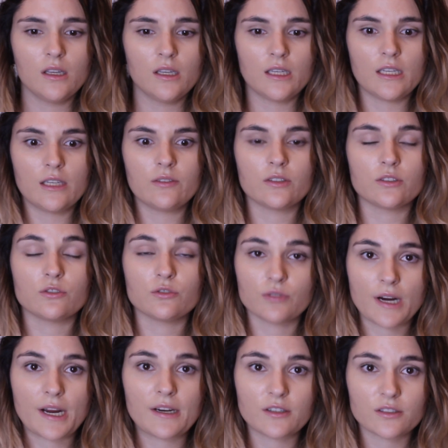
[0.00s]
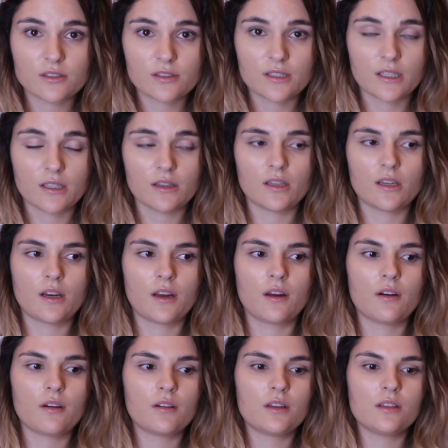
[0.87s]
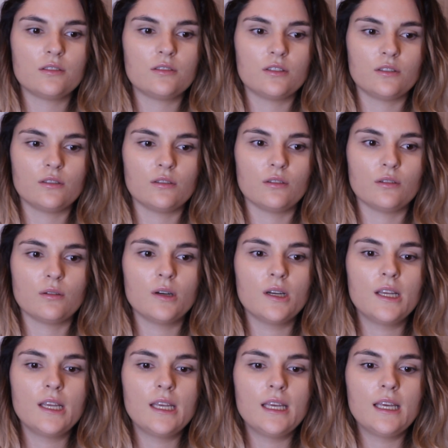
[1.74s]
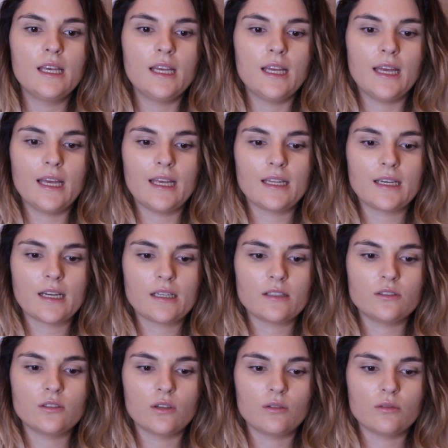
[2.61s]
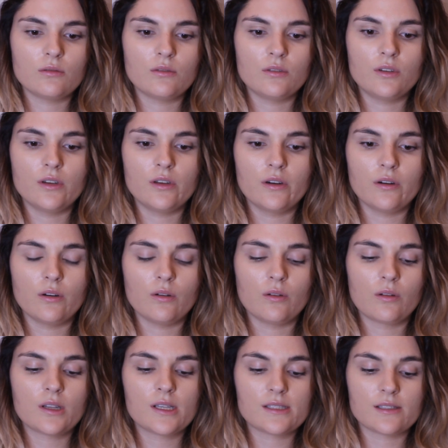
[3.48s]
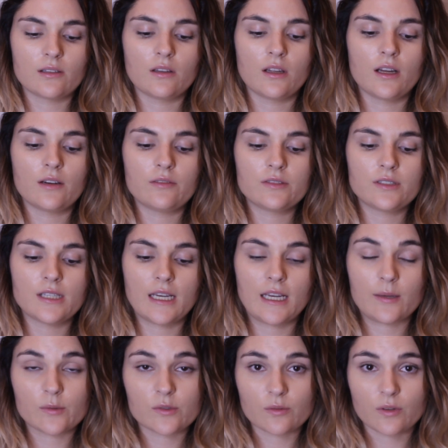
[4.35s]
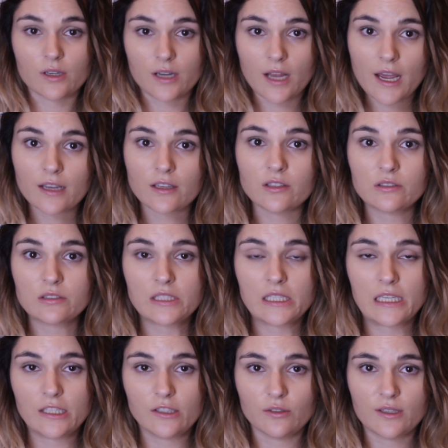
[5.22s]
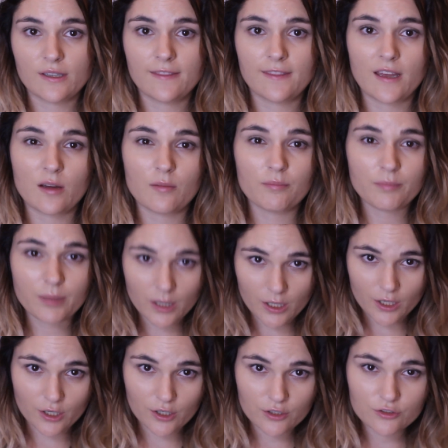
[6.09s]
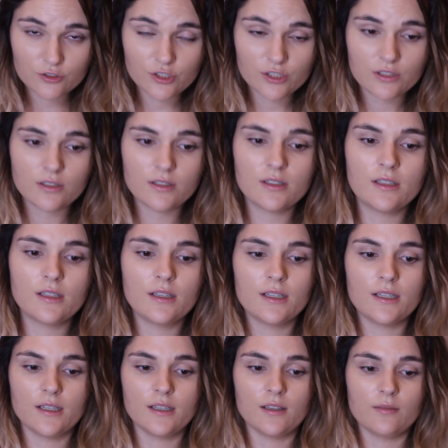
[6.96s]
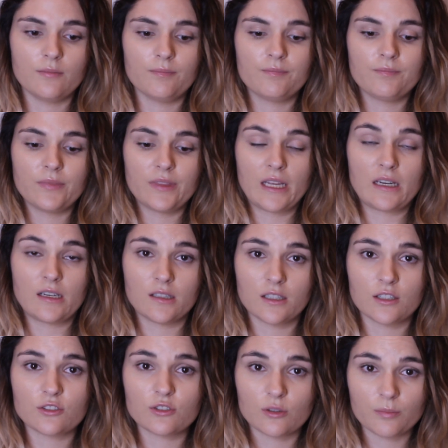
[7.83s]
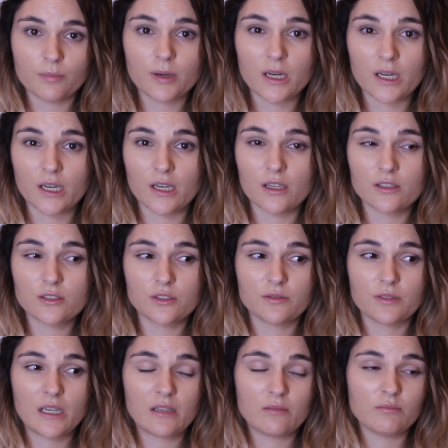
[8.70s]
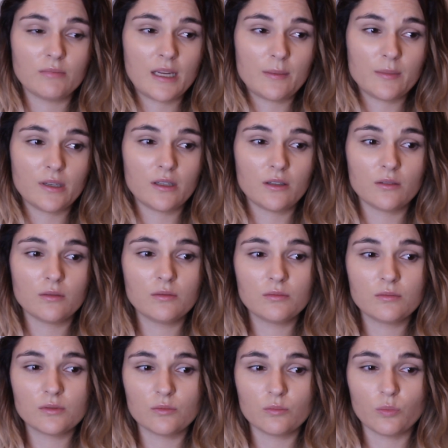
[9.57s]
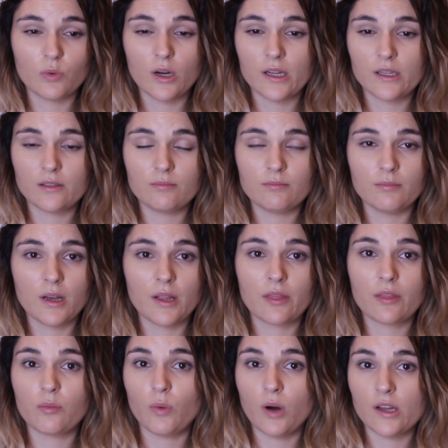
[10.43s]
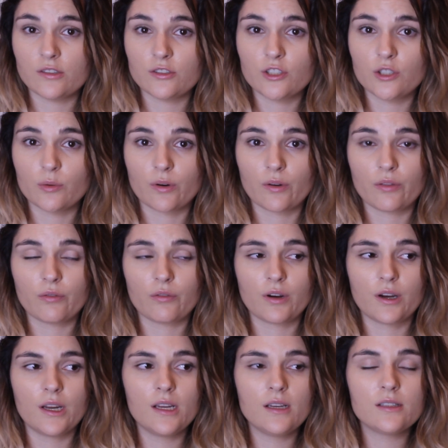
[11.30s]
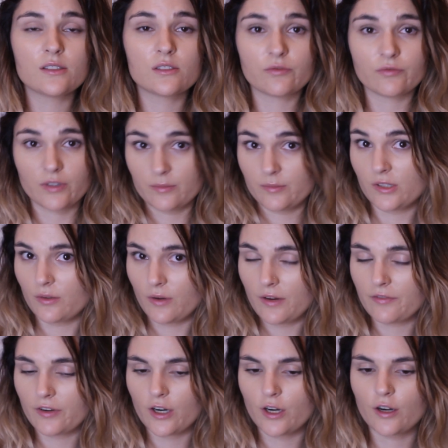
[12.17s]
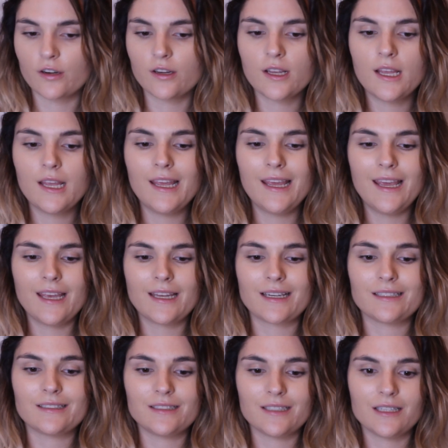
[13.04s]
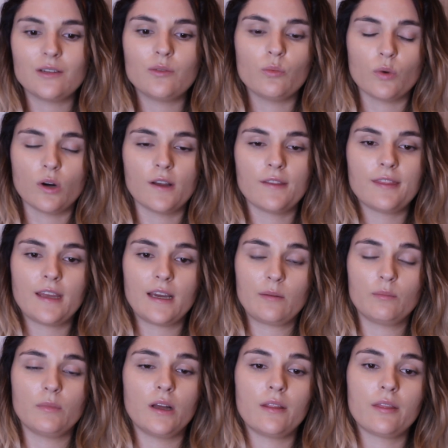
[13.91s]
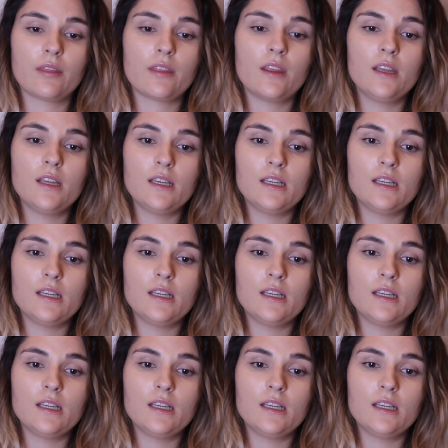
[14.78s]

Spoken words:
even drier skin than I already do. And I don't know, because a lot of times on Accutane you get that purge, that initial purge around maybe month 1, 2, or 3 from so I've heard, and I didn't want that month